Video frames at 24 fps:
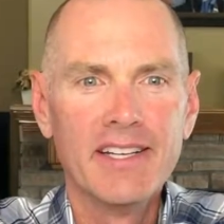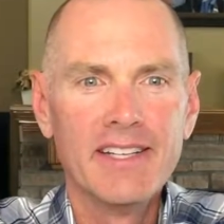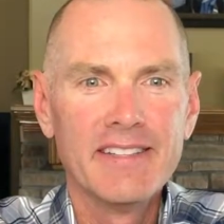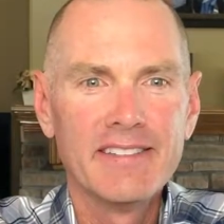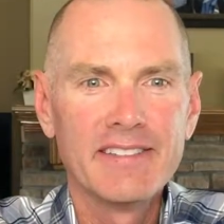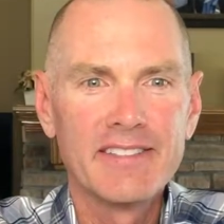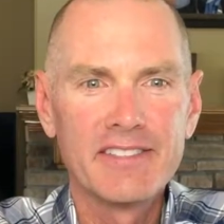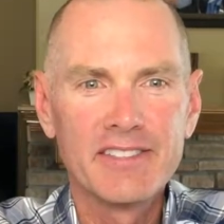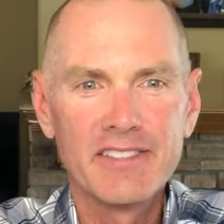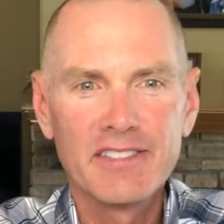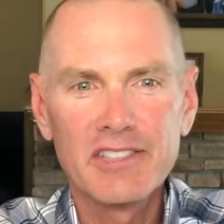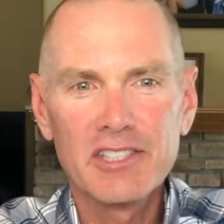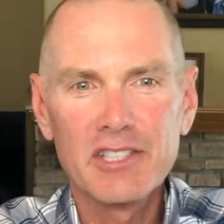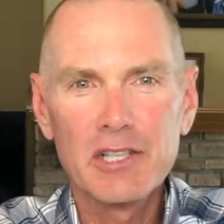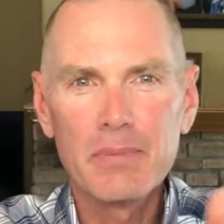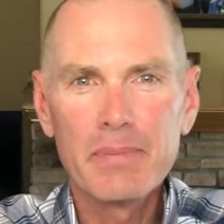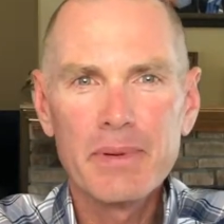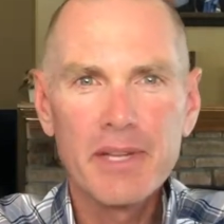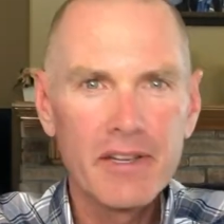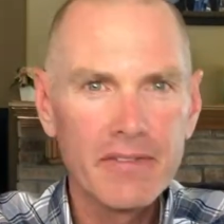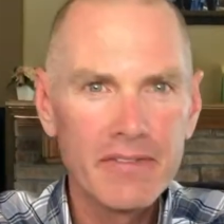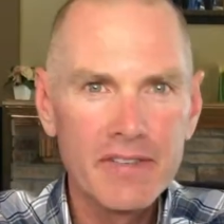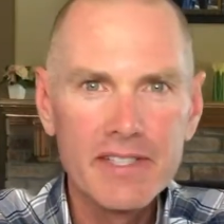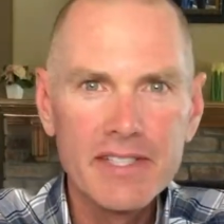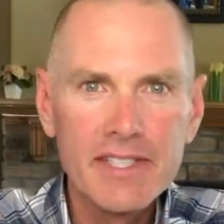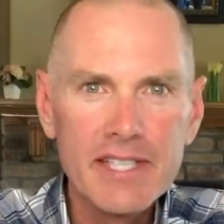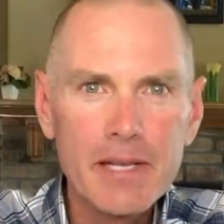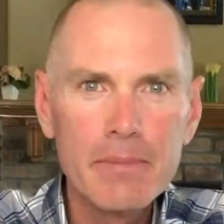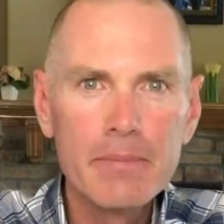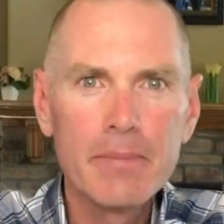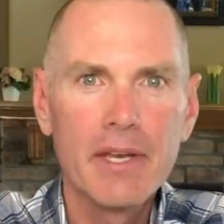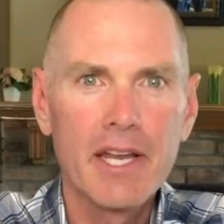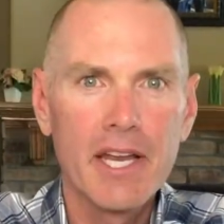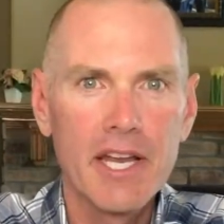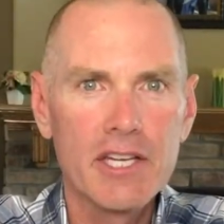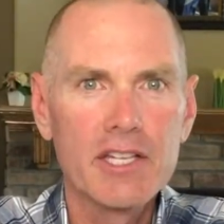There's a little bit of
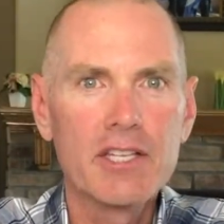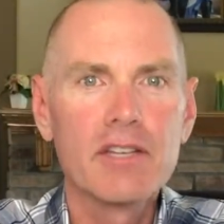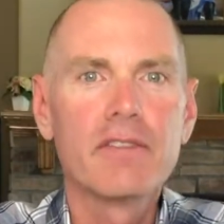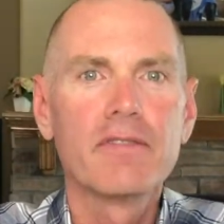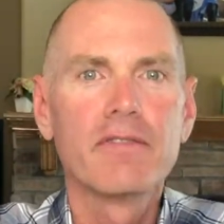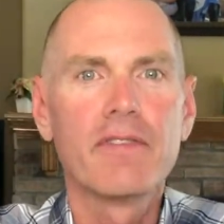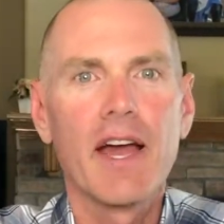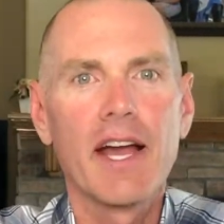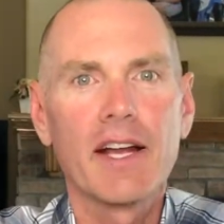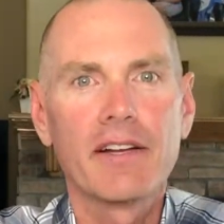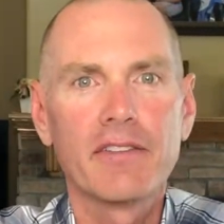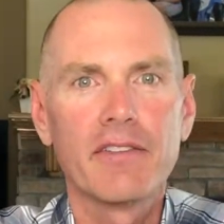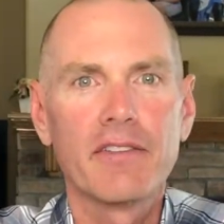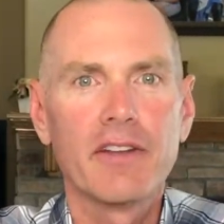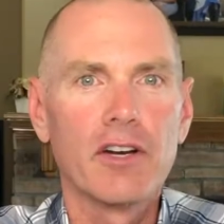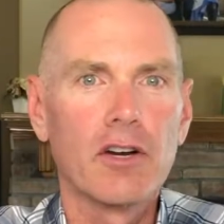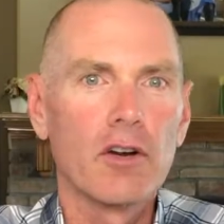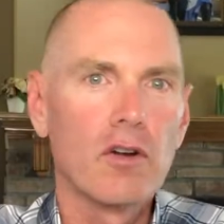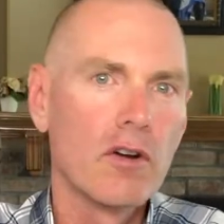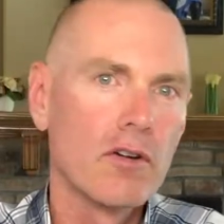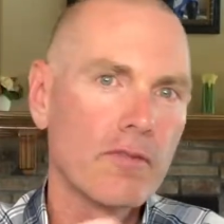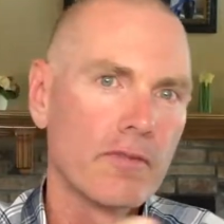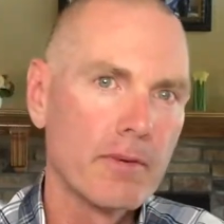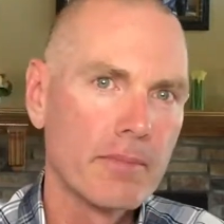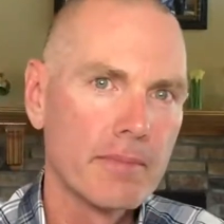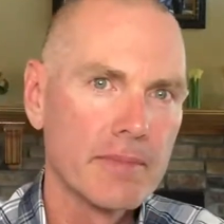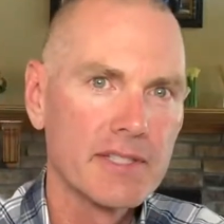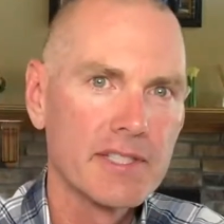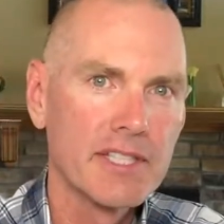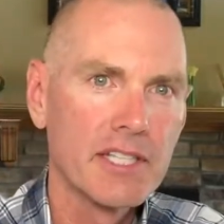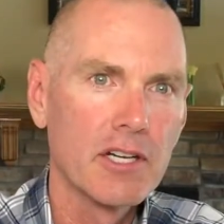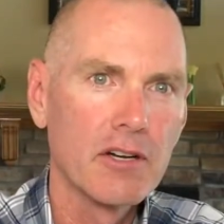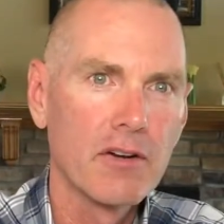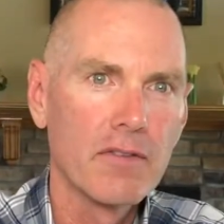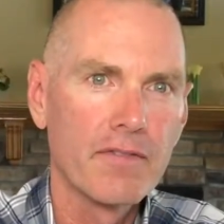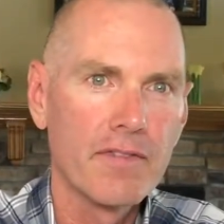intimidation factor there going from a
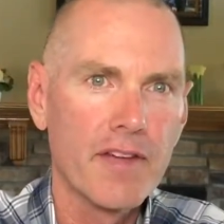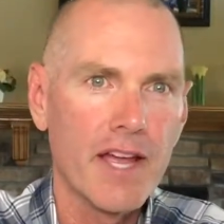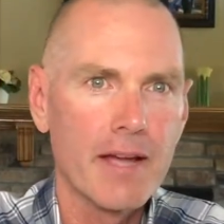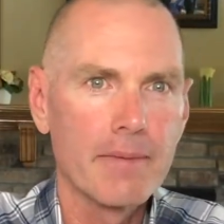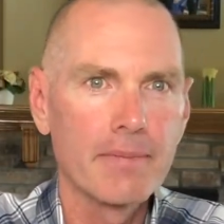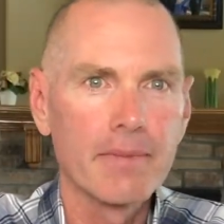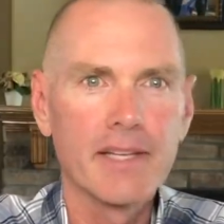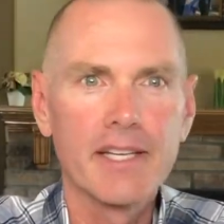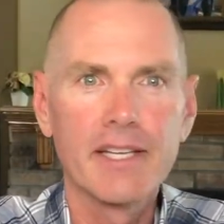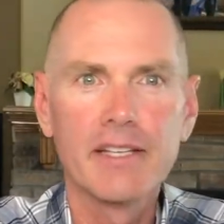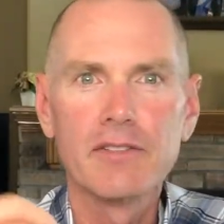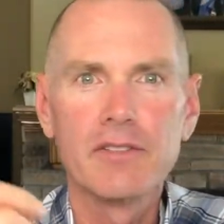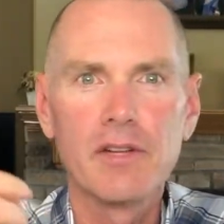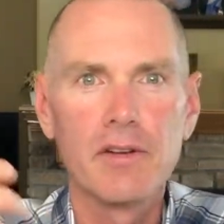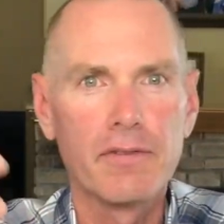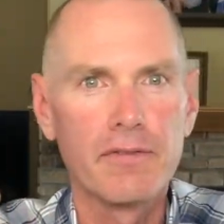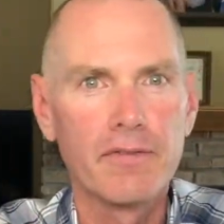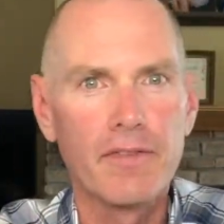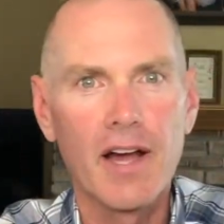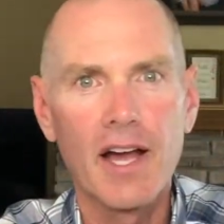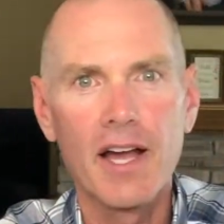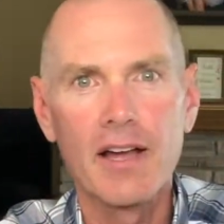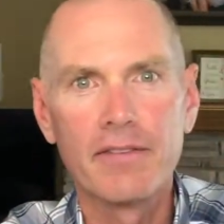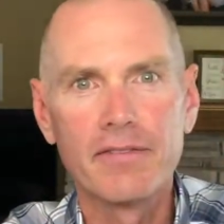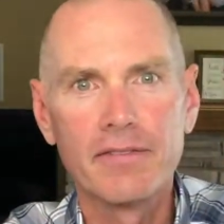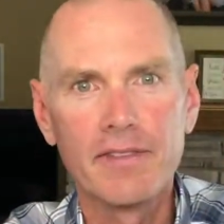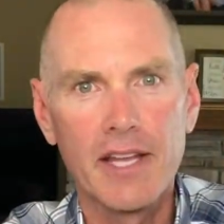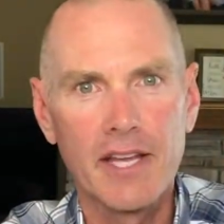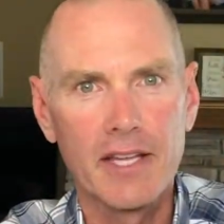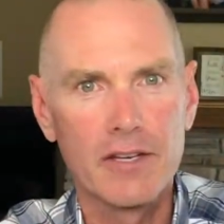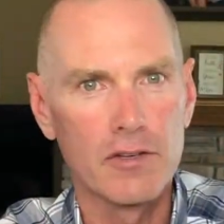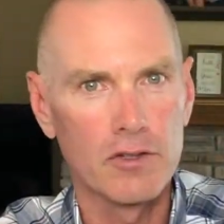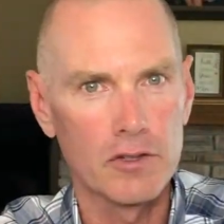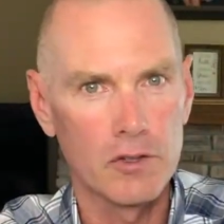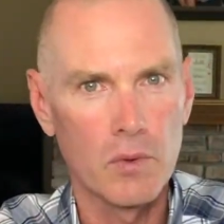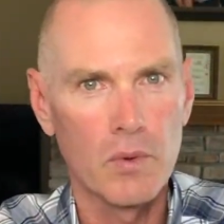single family into a 5,
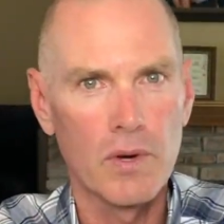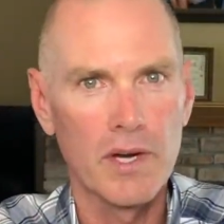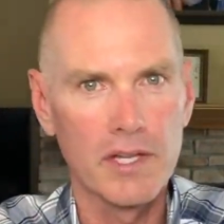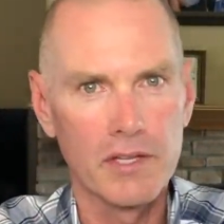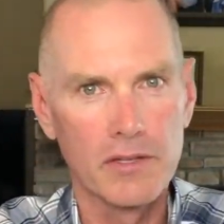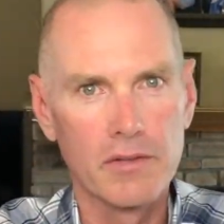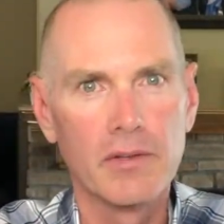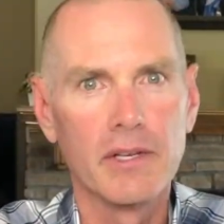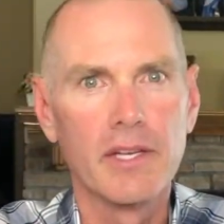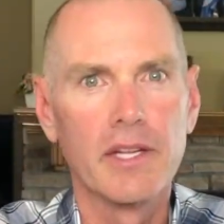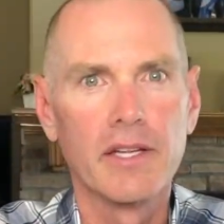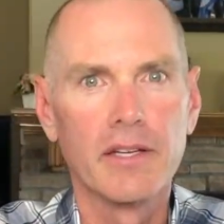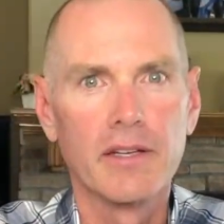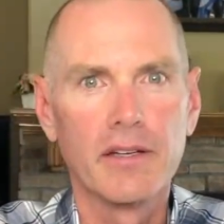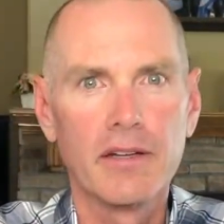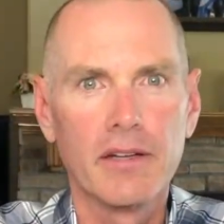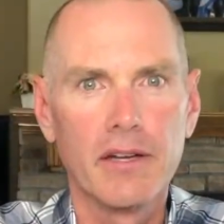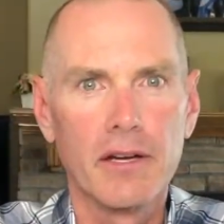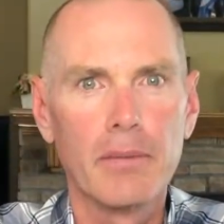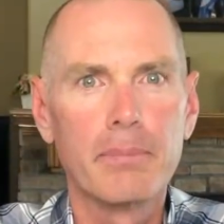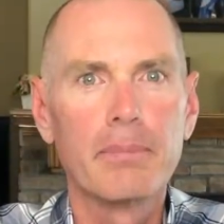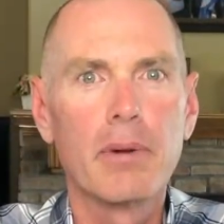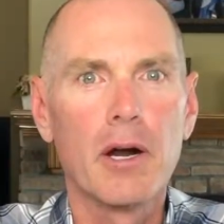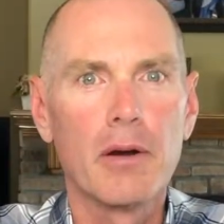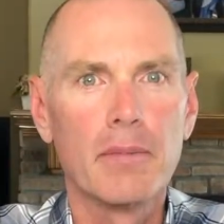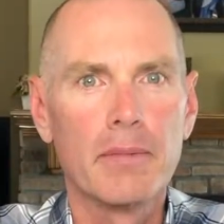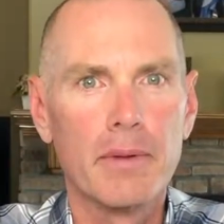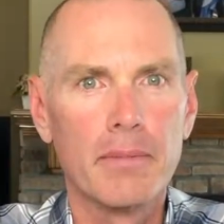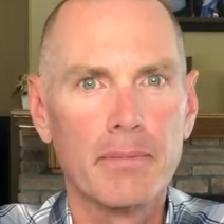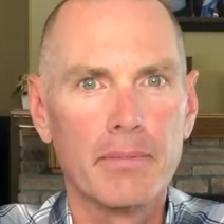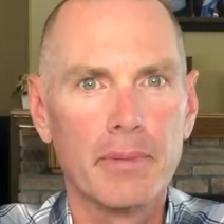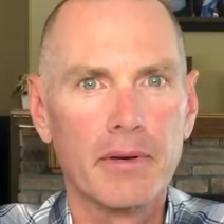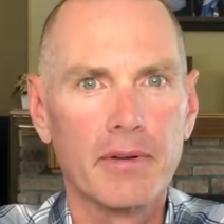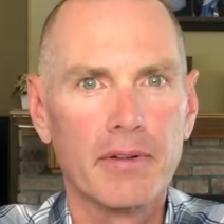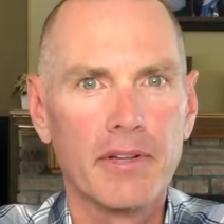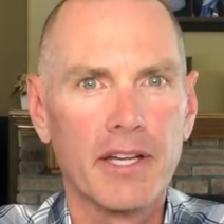10, or 20 unit
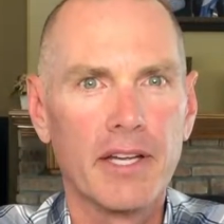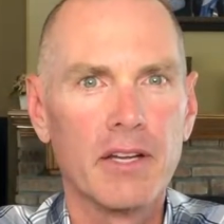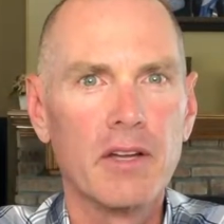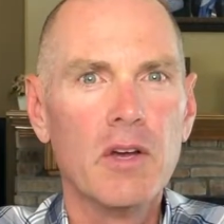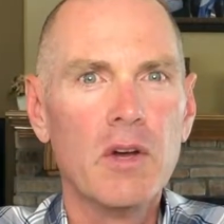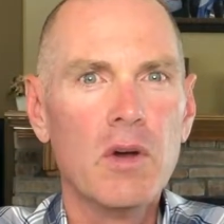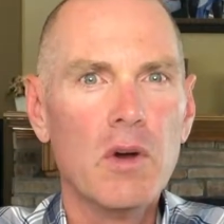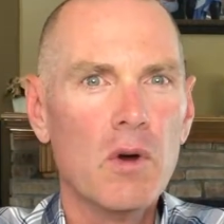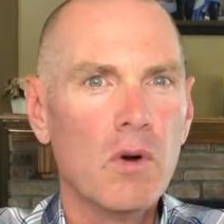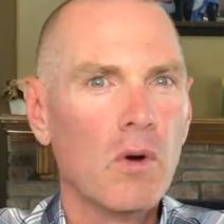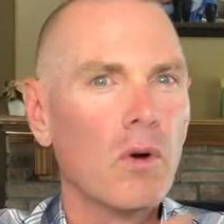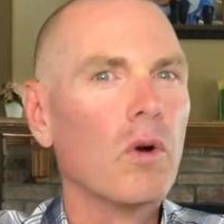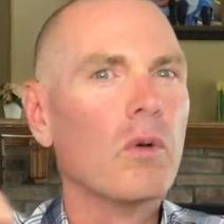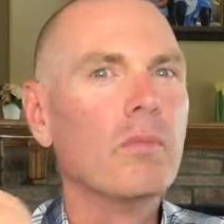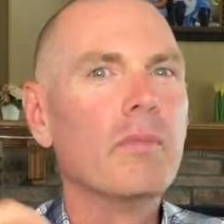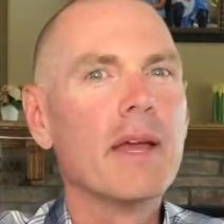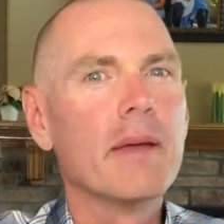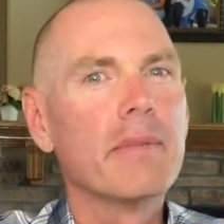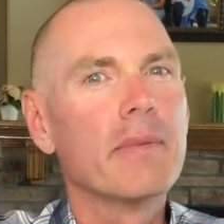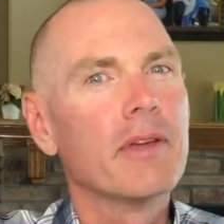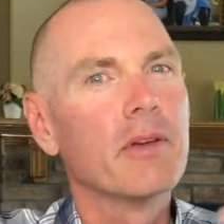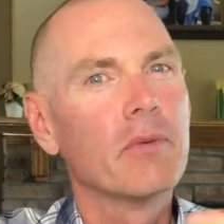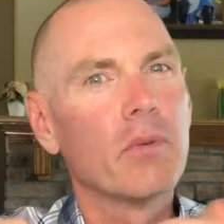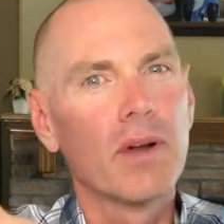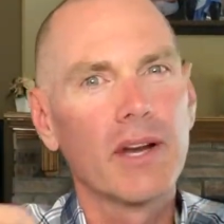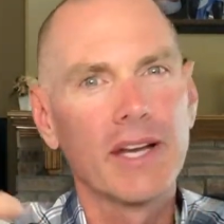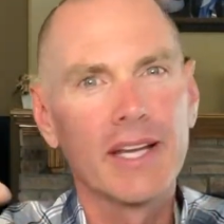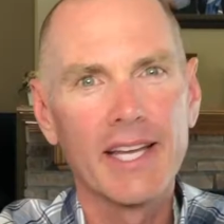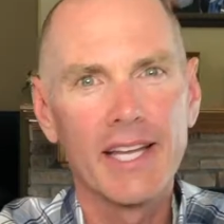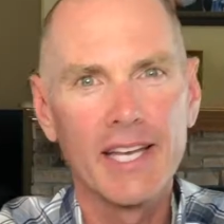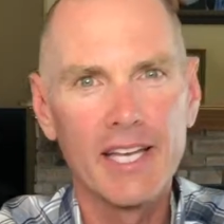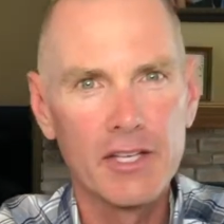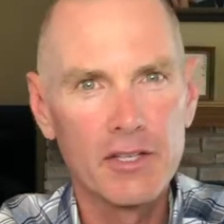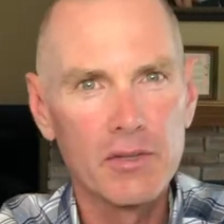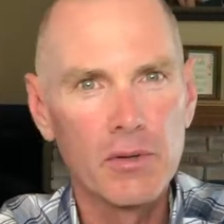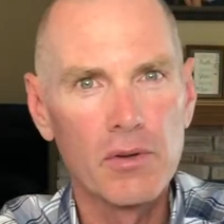apartment building. Or maybe you want to get
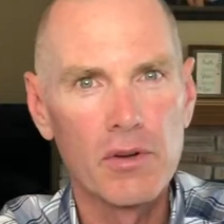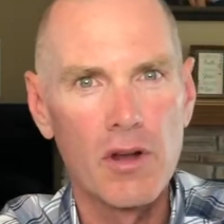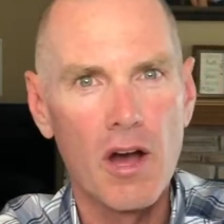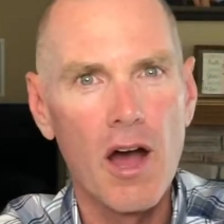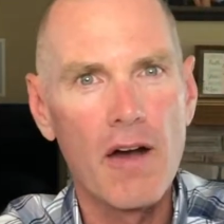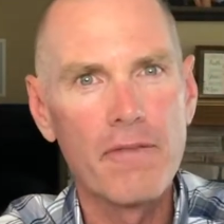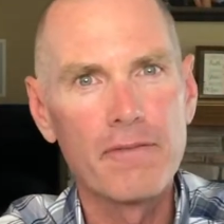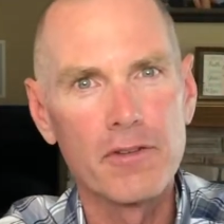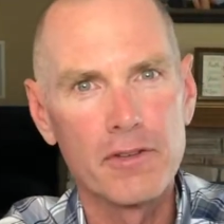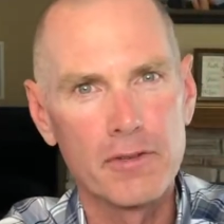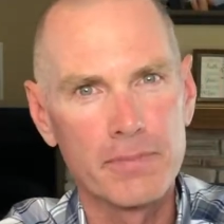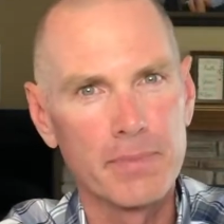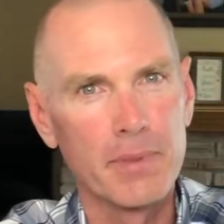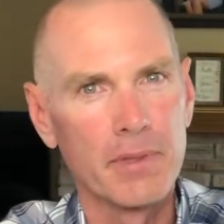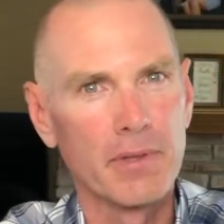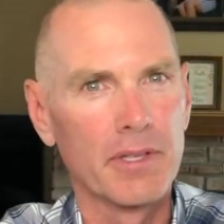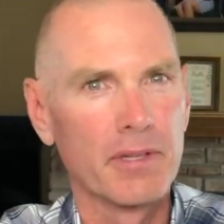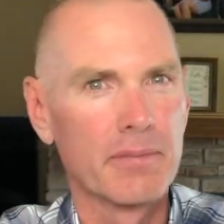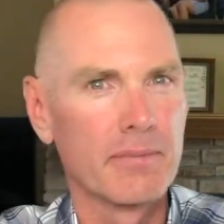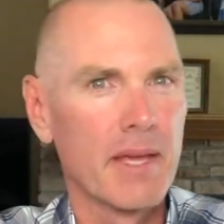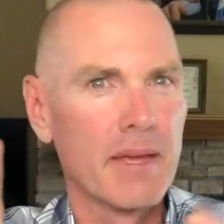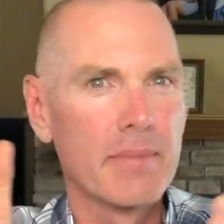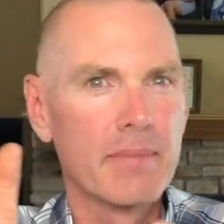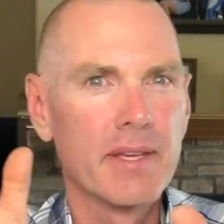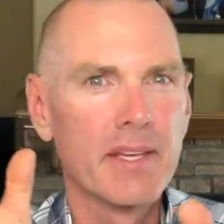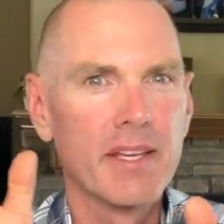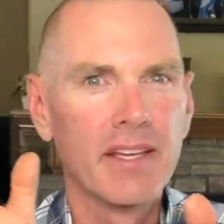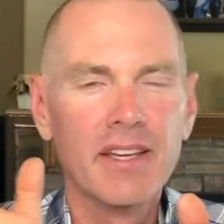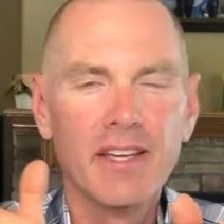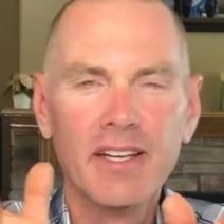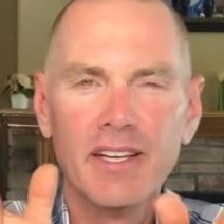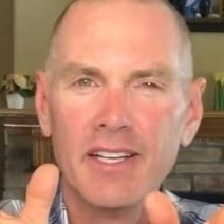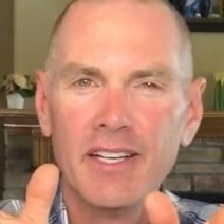into an office building. Maybe